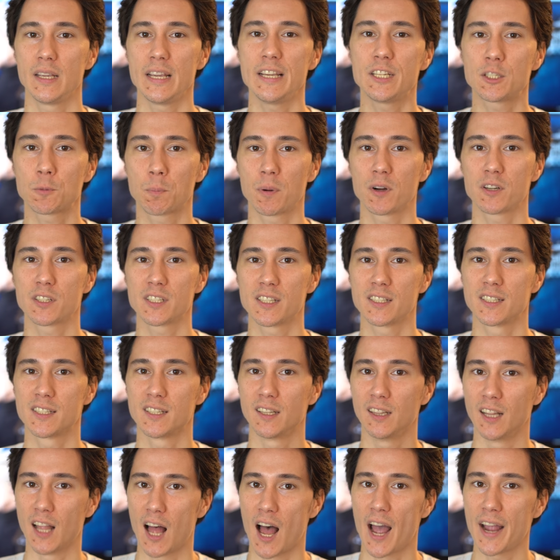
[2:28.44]
Each person's
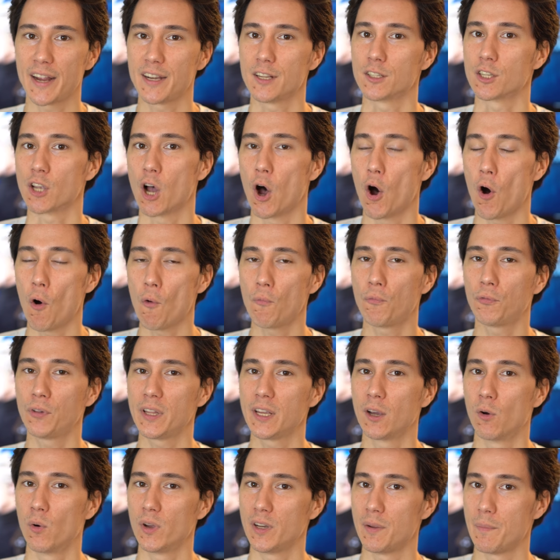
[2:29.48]
line is hopefully
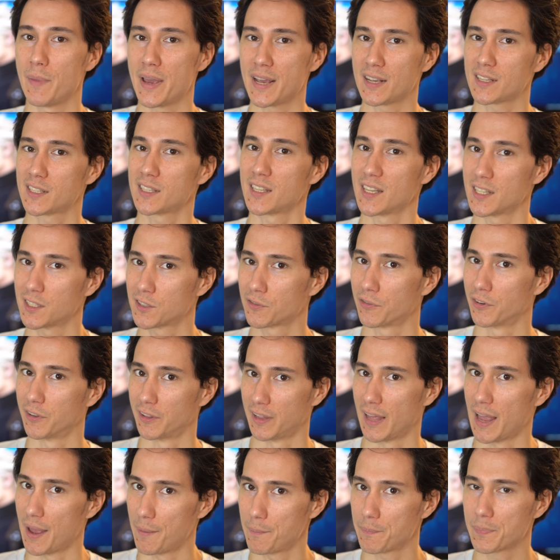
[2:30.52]
going to make sense for
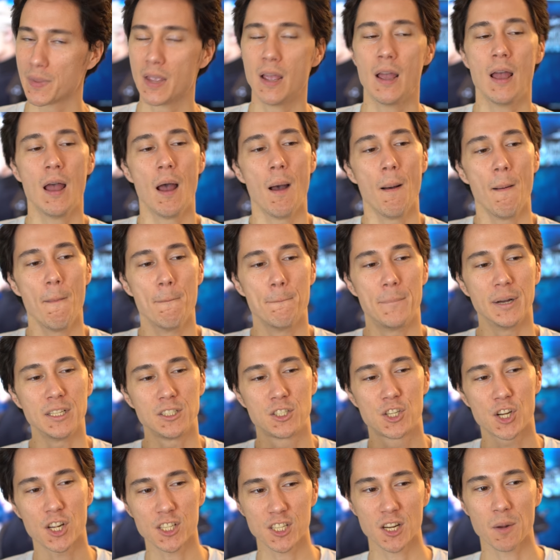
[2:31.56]
them, but
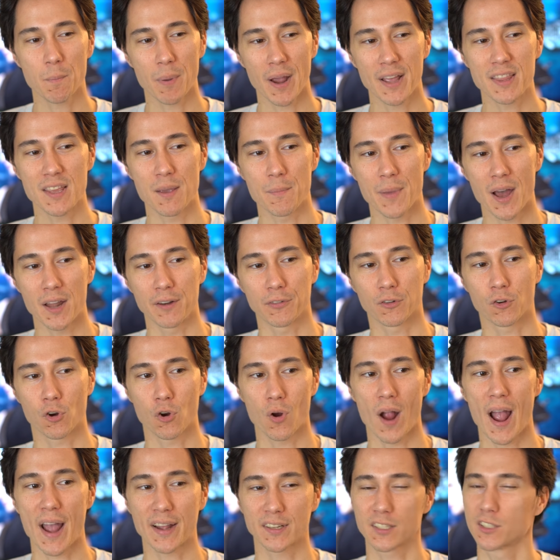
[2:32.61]
judging by the amount of
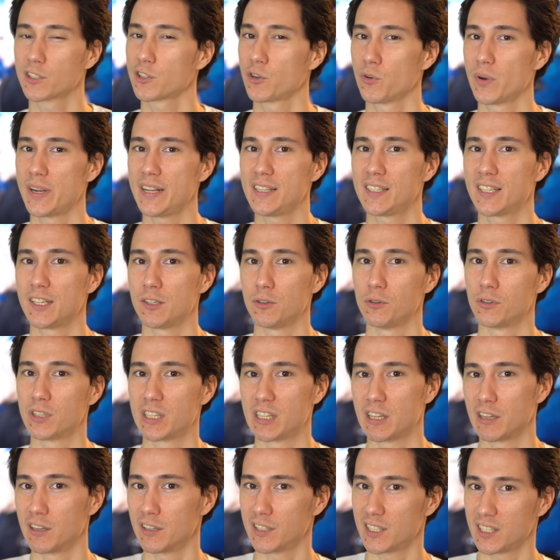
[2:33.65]
cracked screens that you
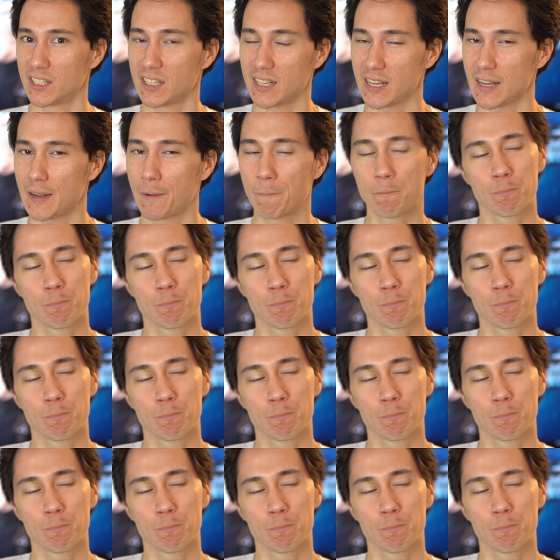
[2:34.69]
still see,